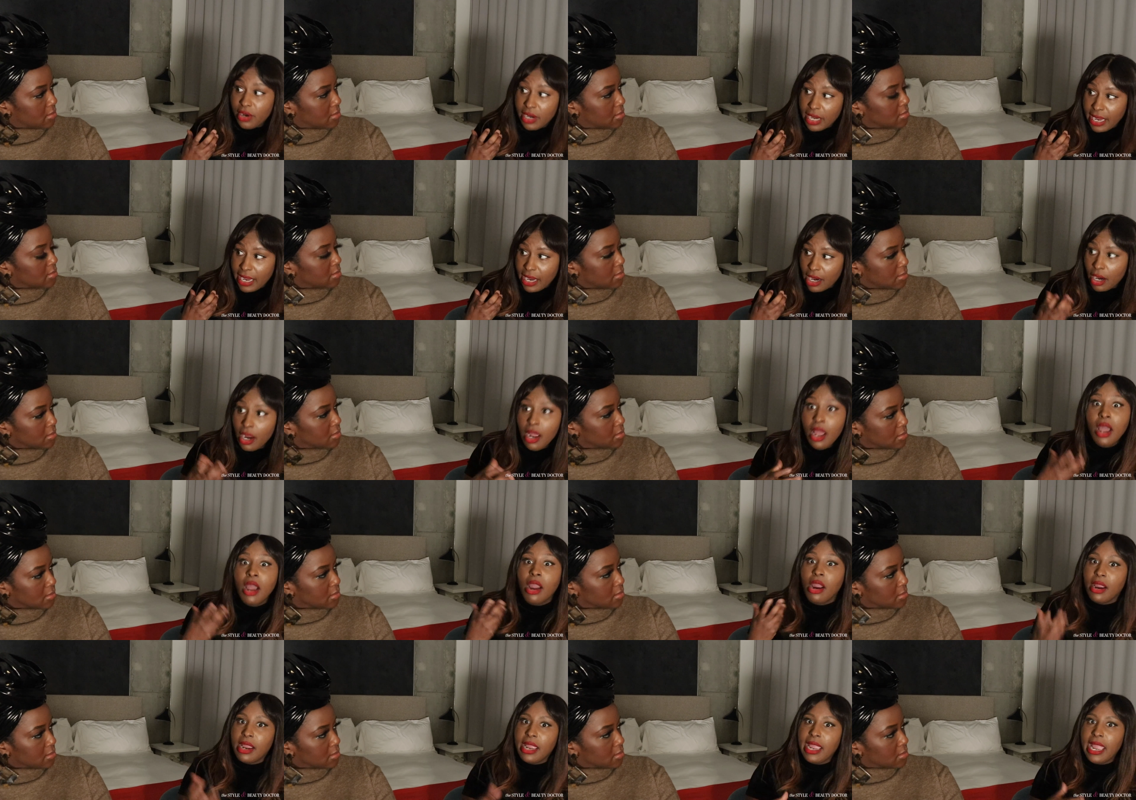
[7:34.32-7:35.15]
Speaker 1: her hair.
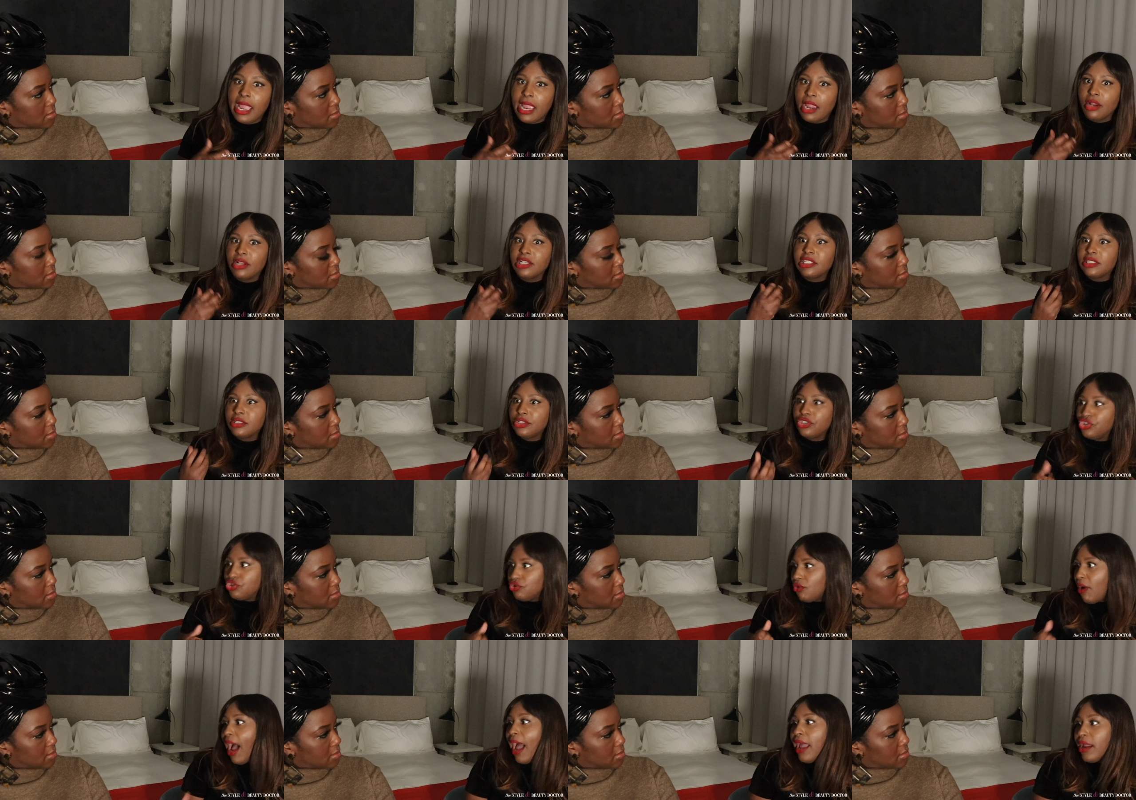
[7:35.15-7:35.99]
Her hair is
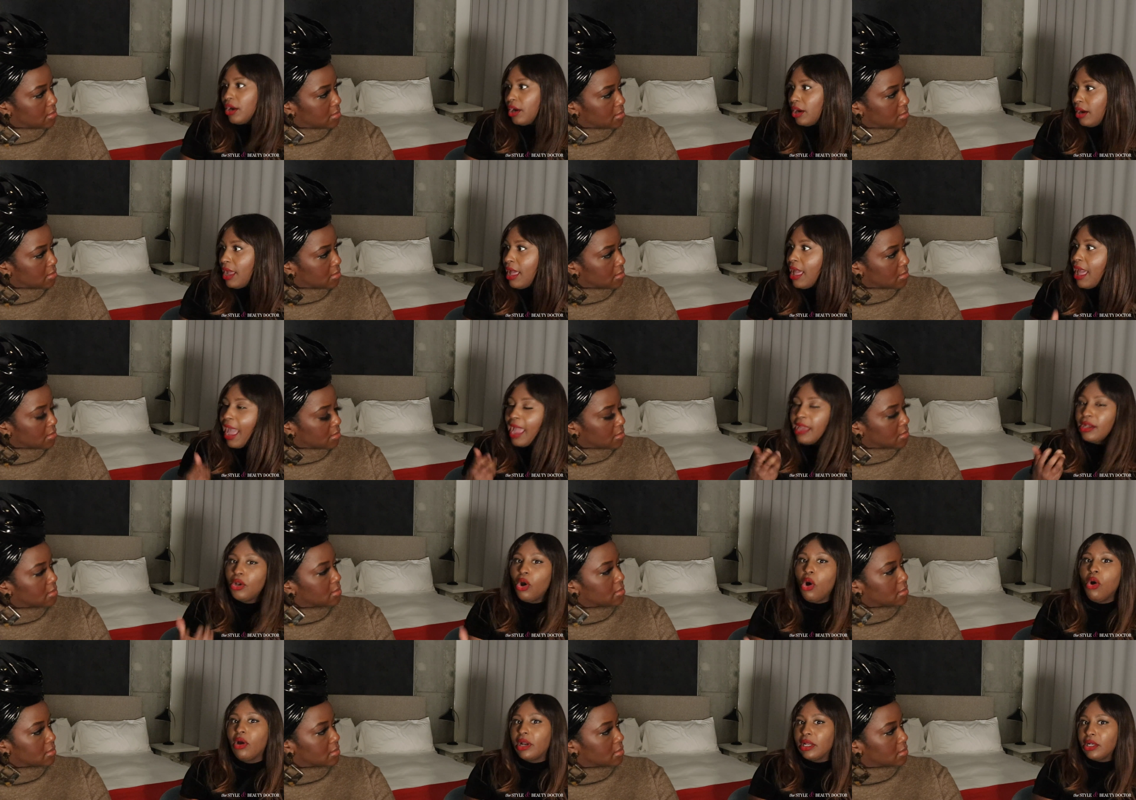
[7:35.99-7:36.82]
drier, and
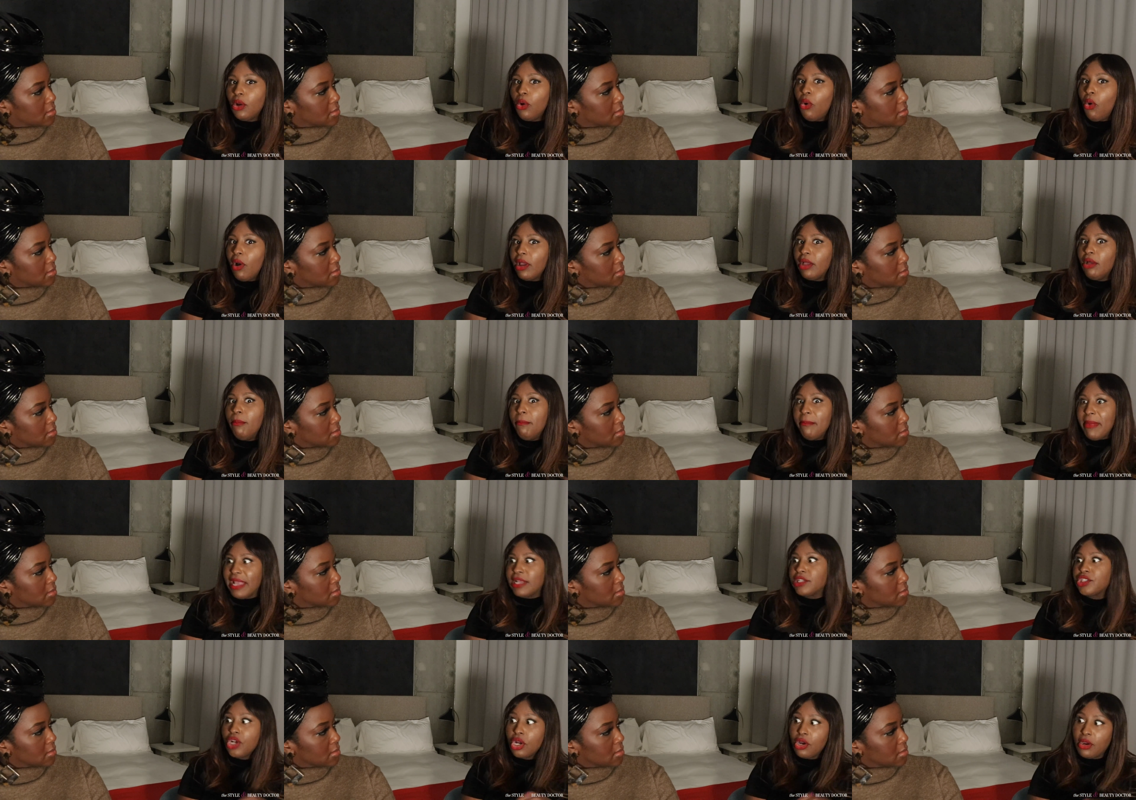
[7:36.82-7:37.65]
coconut oil
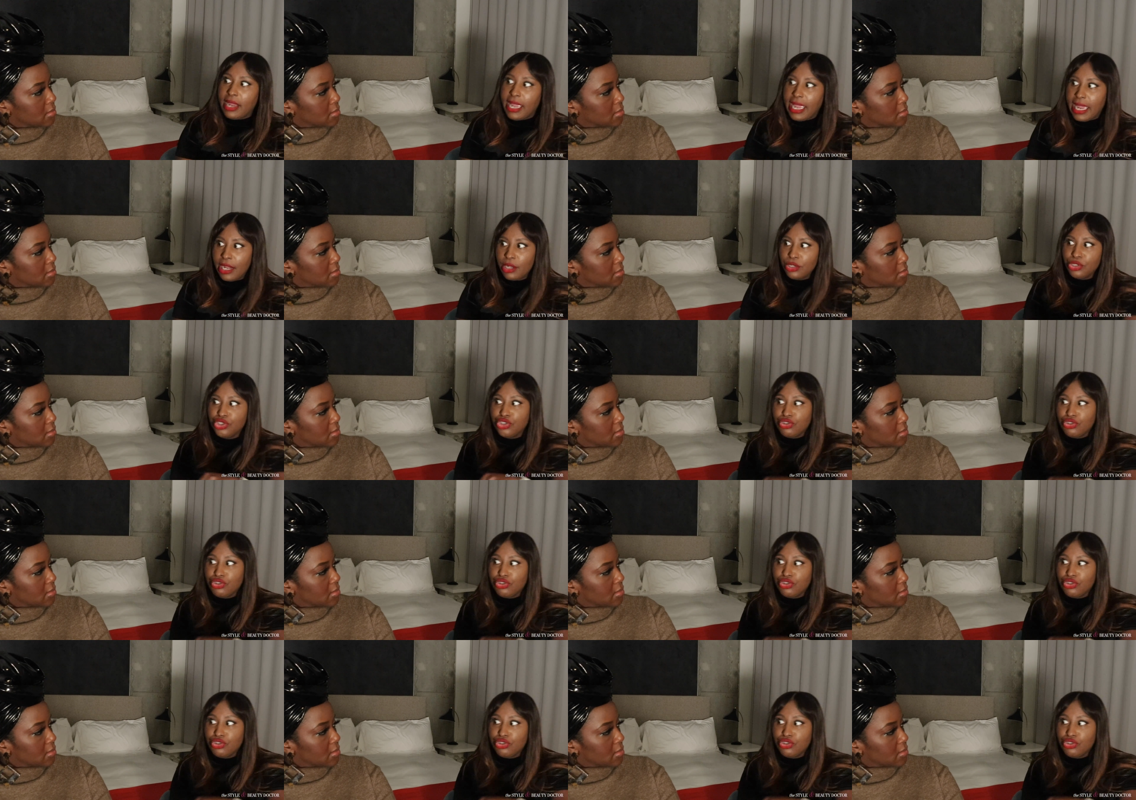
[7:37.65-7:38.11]
makes her hair